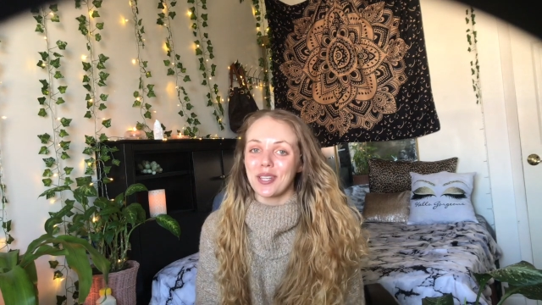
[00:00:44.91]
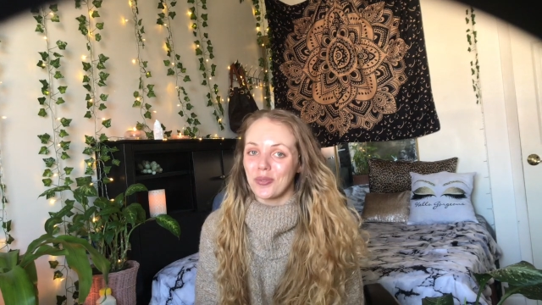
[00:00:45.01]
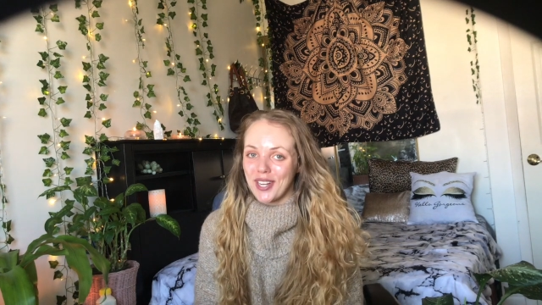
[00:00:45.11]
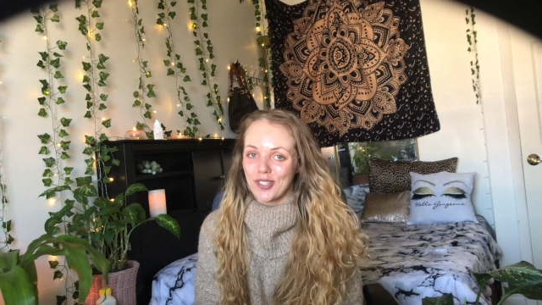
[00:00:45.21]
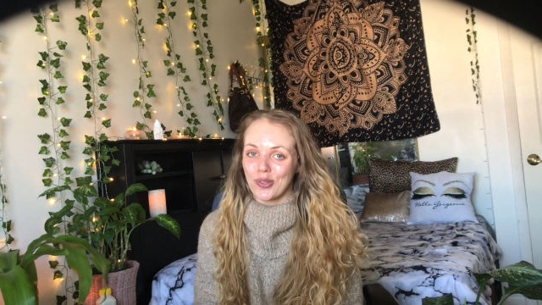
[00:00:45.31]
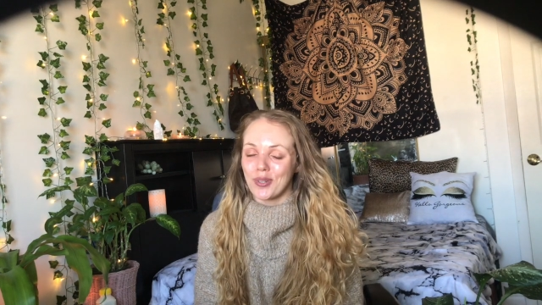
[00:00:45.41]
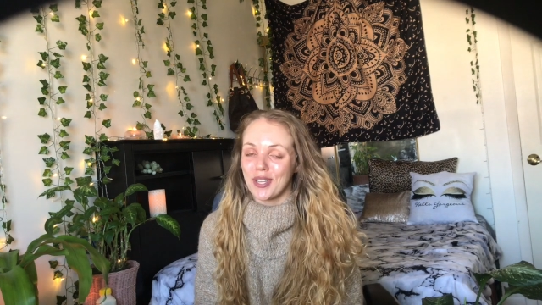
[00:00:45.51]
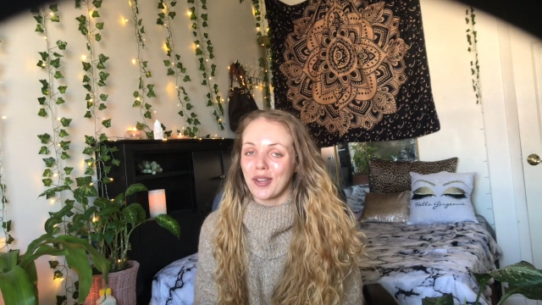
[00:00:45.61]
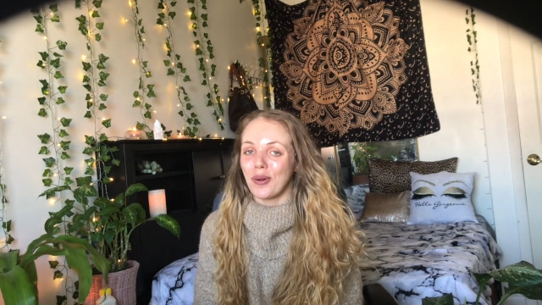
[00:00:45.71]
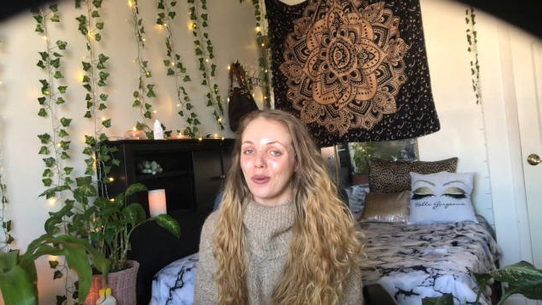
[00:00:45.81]
It's your girl,
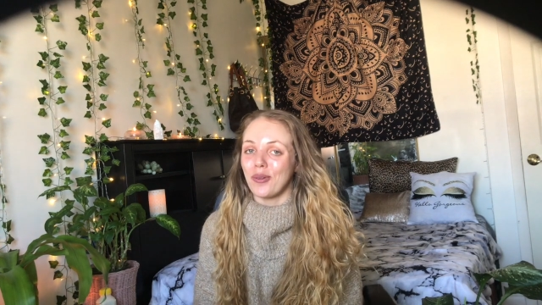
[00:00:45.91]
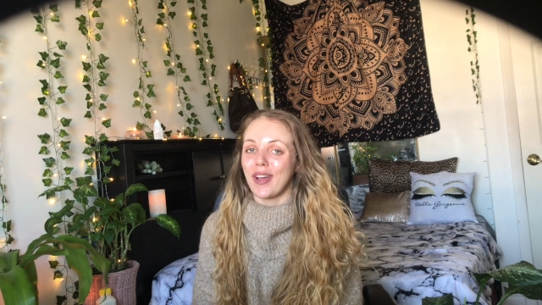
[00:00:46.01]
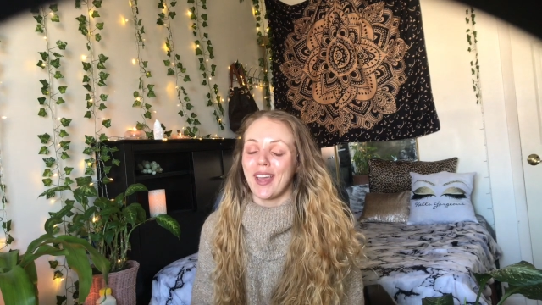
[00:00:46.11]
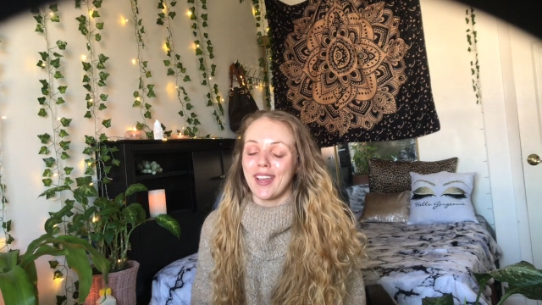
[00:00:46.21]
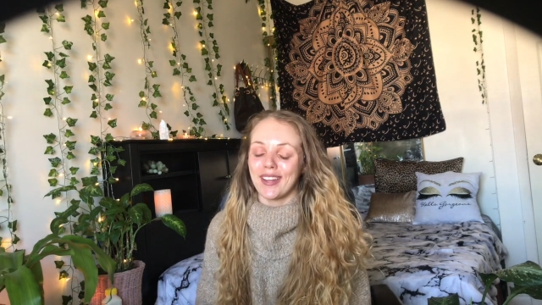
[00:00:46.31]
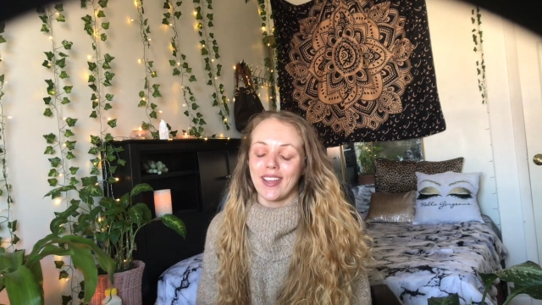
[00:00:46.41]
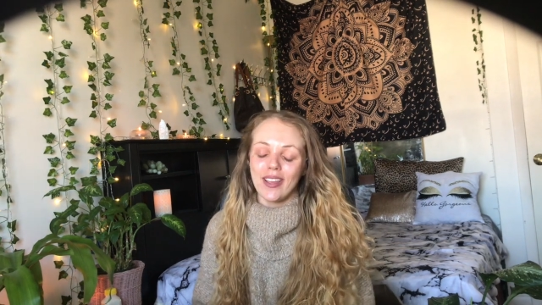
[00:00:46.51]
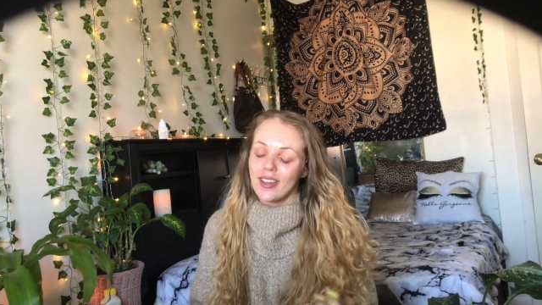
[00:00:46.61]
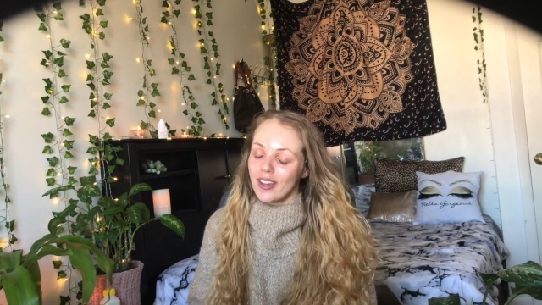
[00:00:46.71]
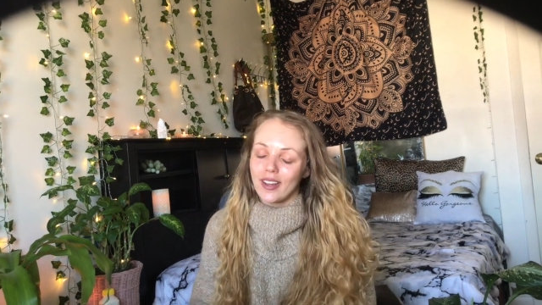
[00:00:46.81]
Rachel Nicole,
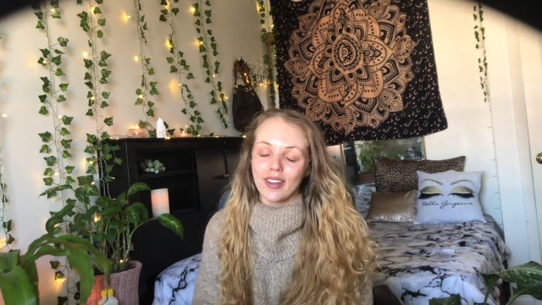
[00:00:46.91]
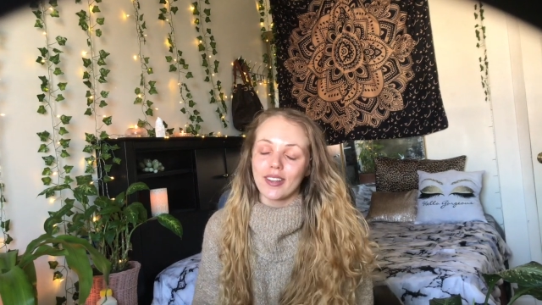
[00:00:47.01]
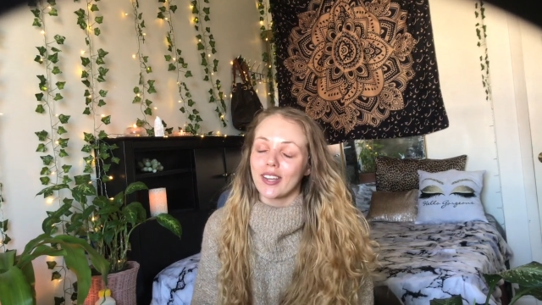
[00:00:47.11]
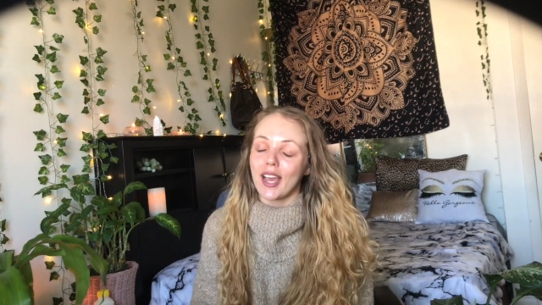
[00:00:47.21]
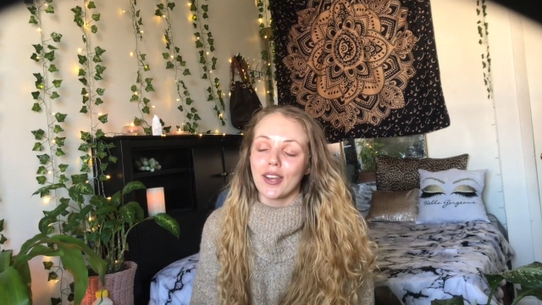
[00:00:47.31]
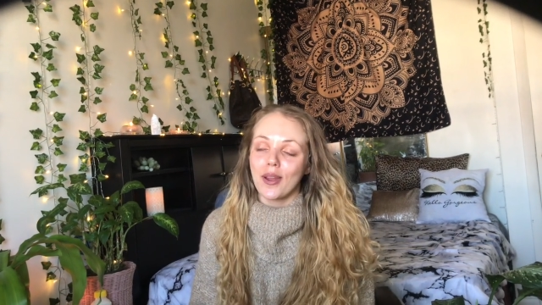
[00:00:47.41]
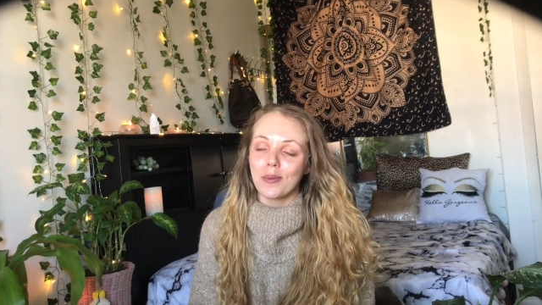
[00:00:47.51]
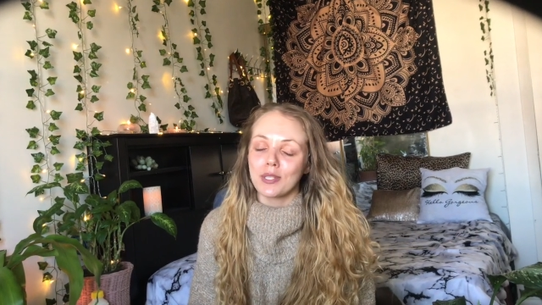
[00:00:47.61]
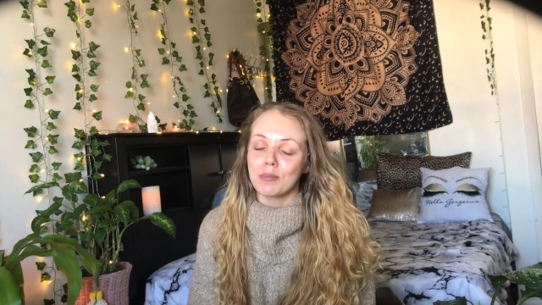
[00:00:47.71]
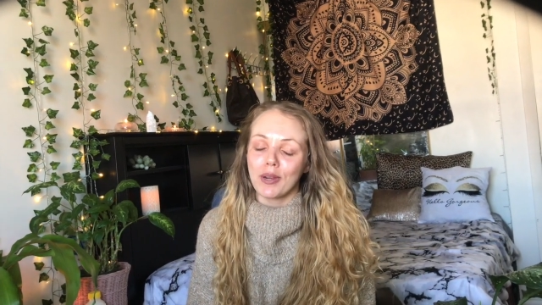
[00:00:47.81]
and
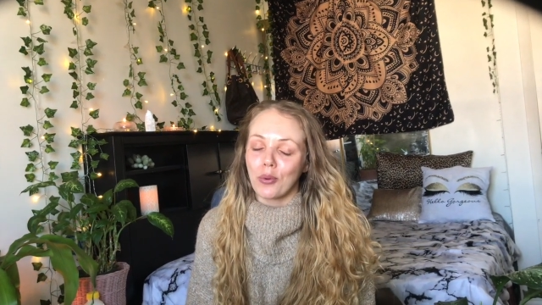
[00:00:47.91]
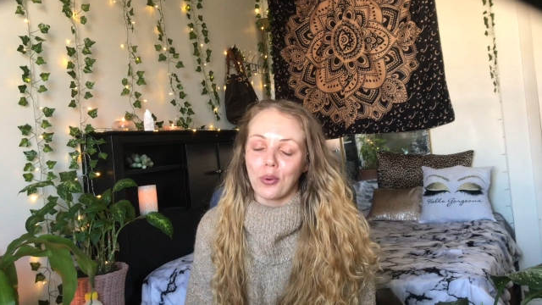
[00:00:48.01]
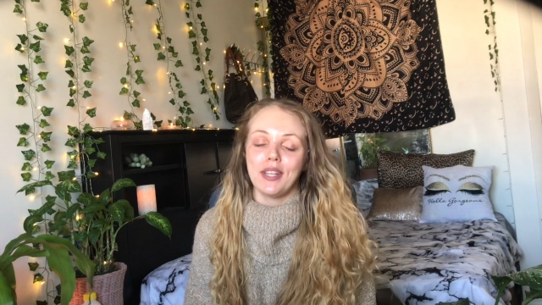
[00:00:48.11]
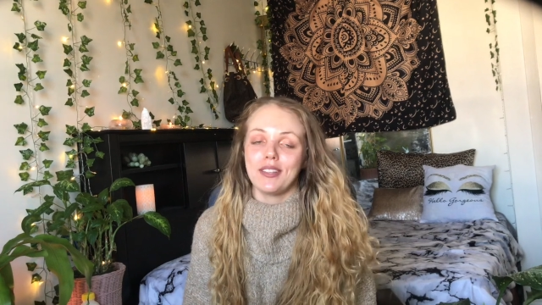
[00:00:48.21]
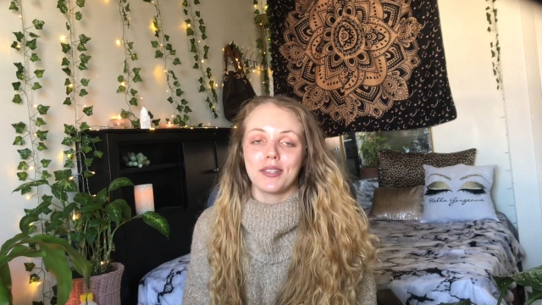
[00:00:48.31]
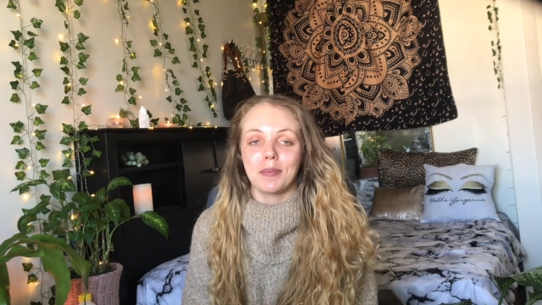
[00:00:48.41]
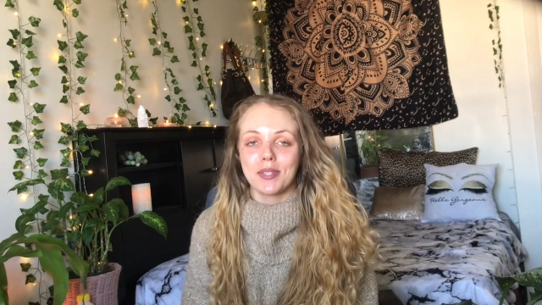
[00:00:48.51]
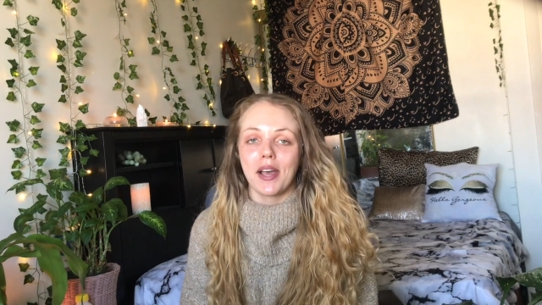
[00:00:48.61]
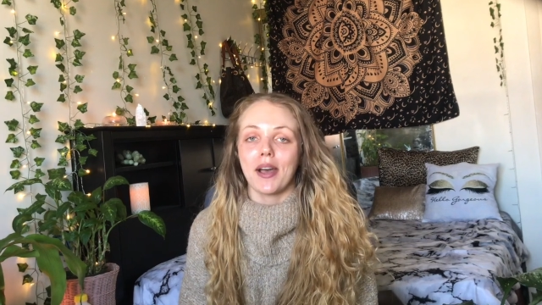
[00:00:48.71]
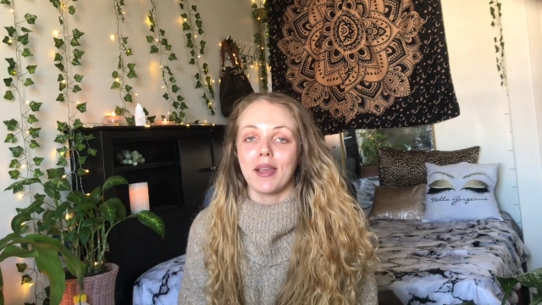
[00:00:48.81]
I know it's been
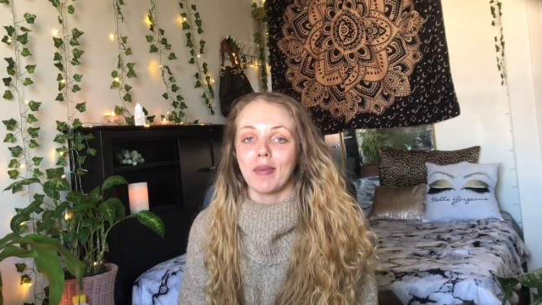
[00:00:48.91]
quite some